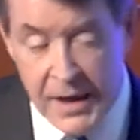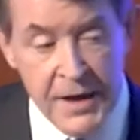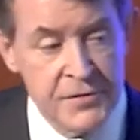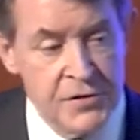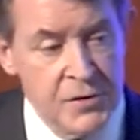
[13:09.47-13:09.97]

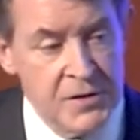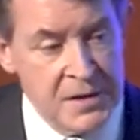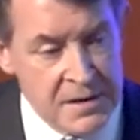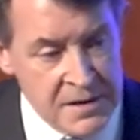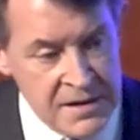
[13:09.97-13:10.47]

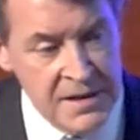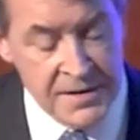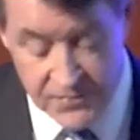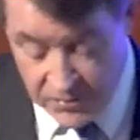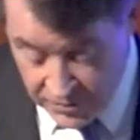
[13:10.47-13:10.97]
introducing
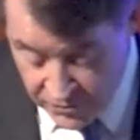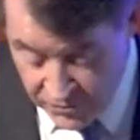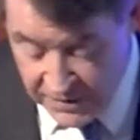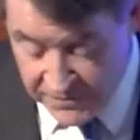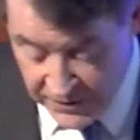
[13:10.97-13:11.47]
successful
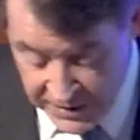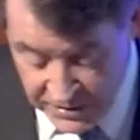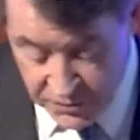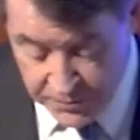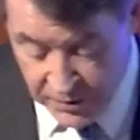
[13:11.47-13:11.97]
green
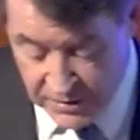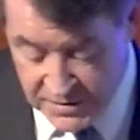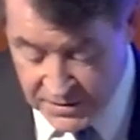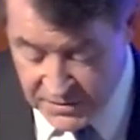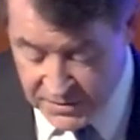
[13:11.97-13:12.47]
financial
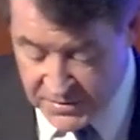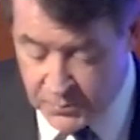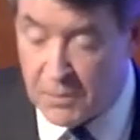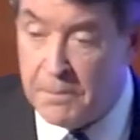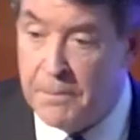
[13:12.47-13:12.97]
products and instruments
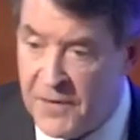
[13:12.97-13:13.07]
will